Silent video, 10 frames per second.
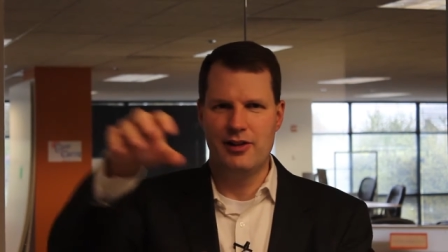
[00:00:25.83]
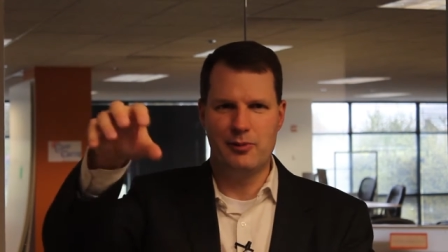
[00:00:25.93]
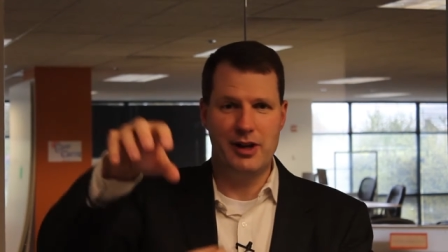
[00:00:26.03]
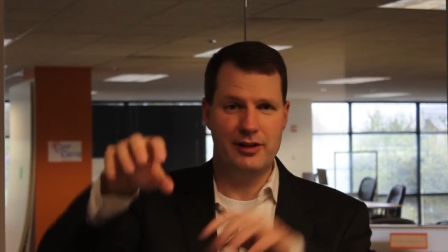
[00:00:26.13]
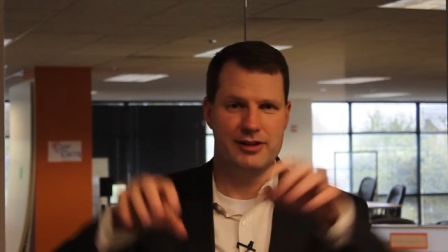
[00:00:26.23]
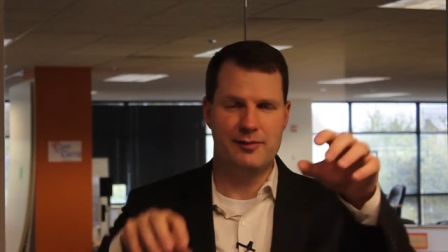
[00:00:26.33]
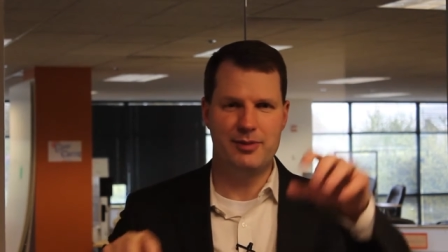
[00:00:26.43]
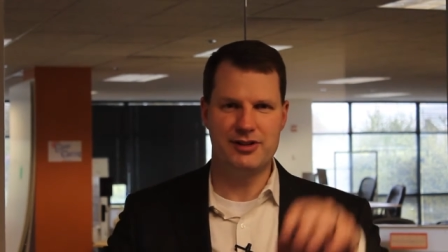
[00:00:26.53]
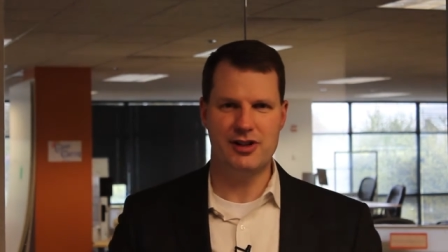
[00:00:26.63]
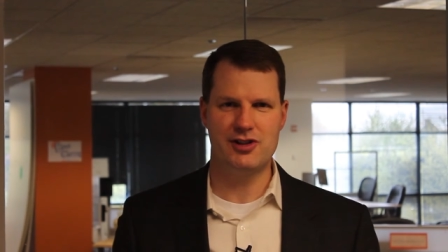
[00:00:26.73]
the
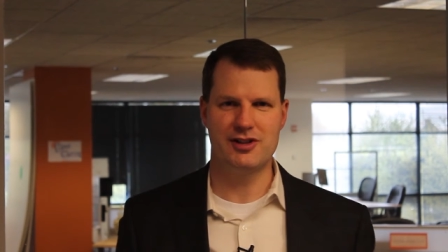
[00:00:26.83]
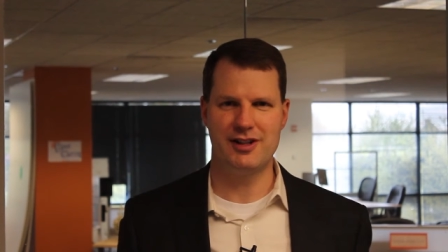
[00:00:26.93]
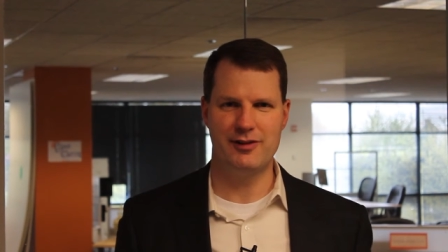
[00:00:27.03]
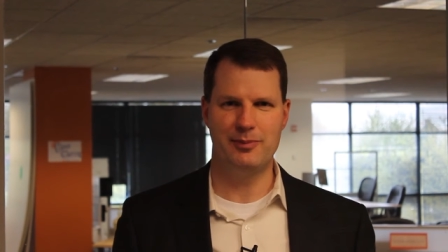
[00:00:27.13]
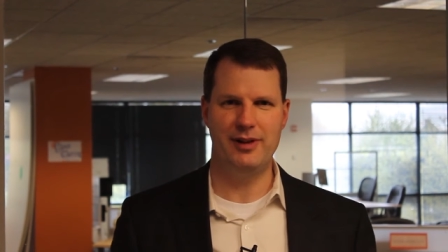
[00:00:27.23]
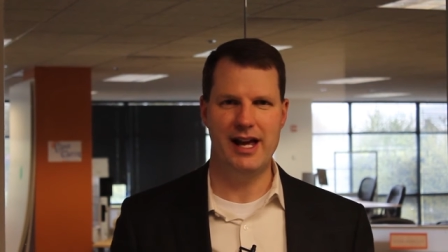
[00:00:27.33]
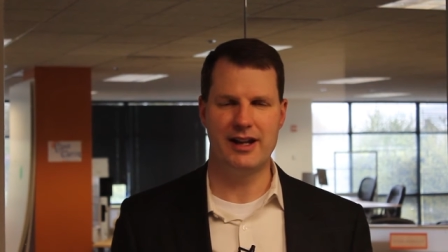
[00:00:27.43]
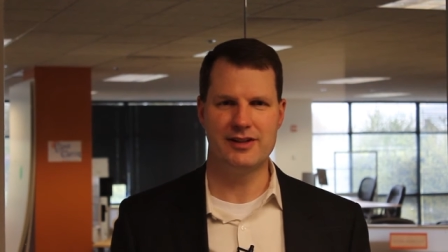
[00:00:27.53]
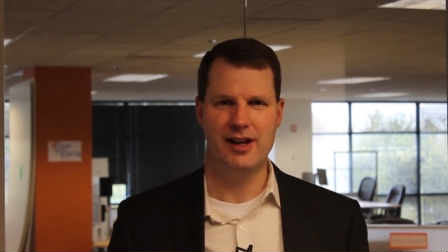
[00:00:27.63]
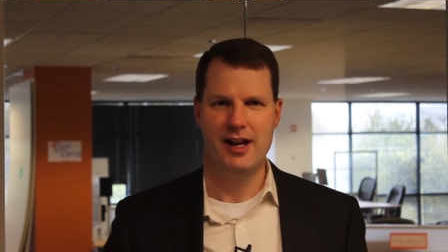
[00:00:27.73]
relative positions of the
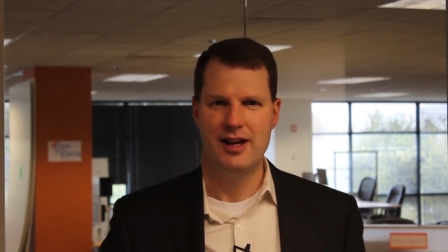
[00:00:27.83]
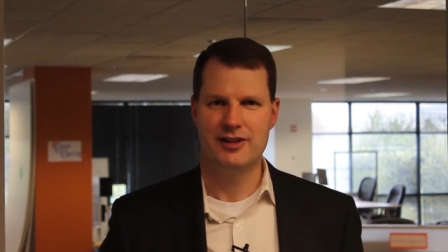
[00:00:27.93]
planets.